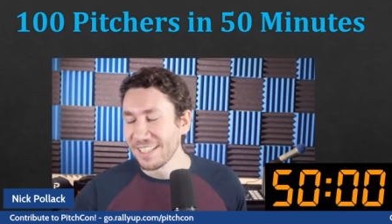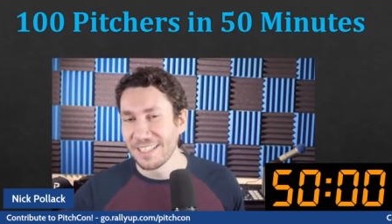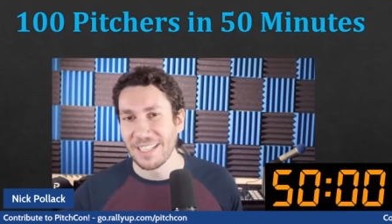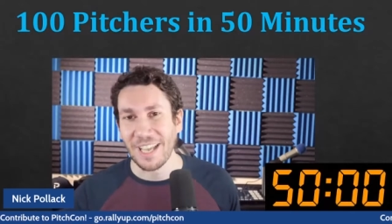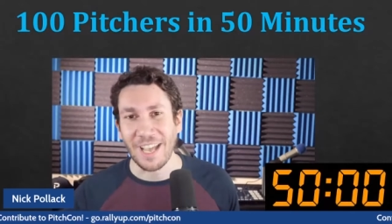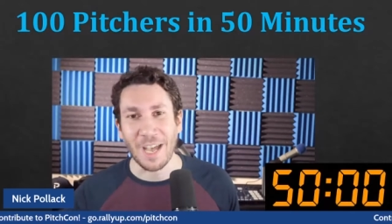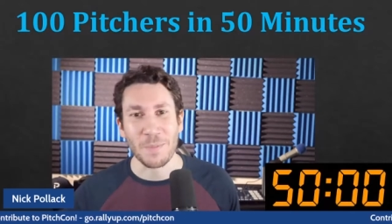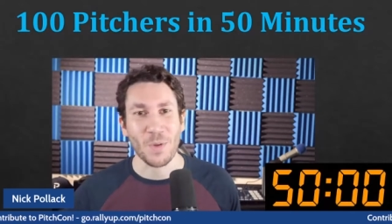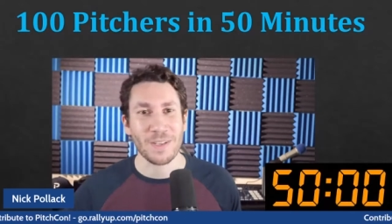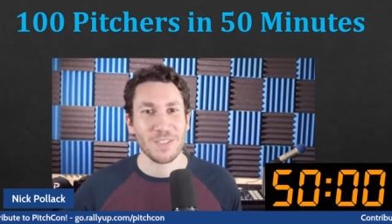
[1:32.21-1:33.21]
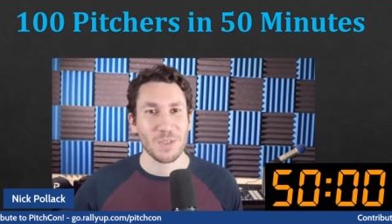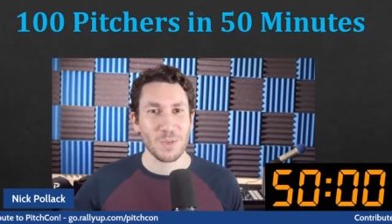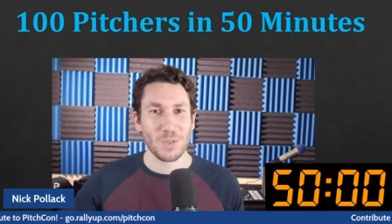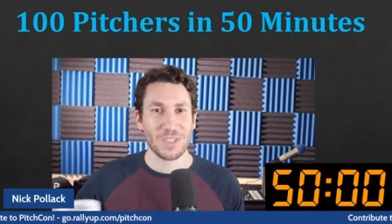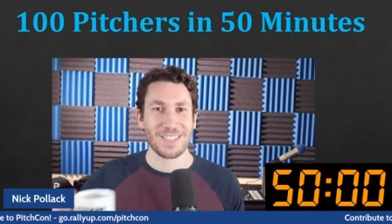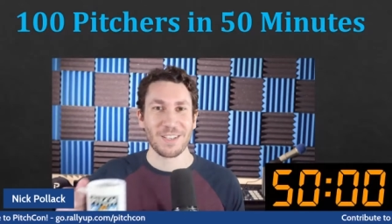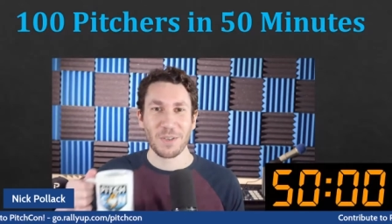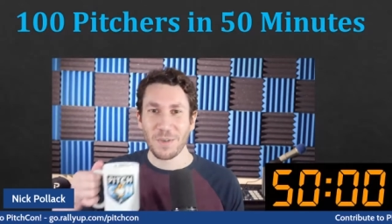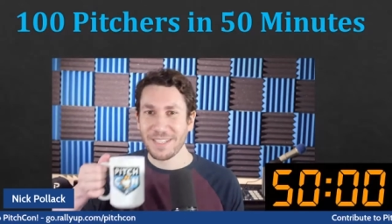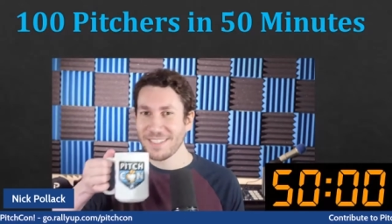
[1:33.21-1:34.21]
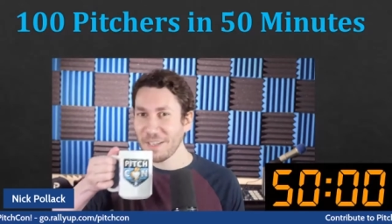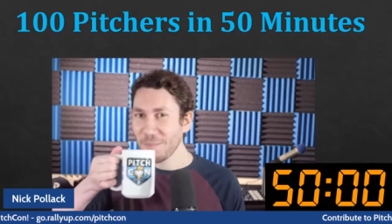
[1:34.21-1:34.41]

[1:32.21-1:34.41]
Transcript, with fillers: Uh, I'm going to just take a quick sip